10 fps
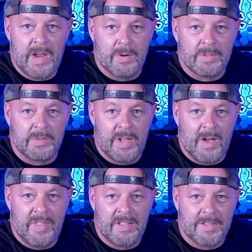here. So
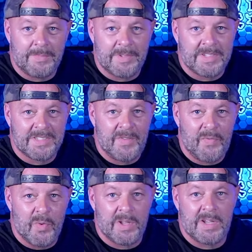now that's up to
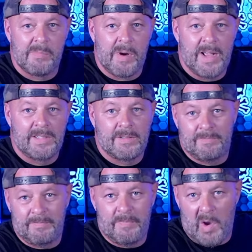64 gigabytes.
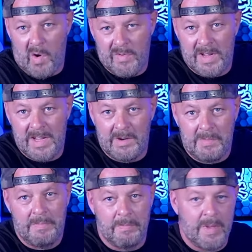Overkill?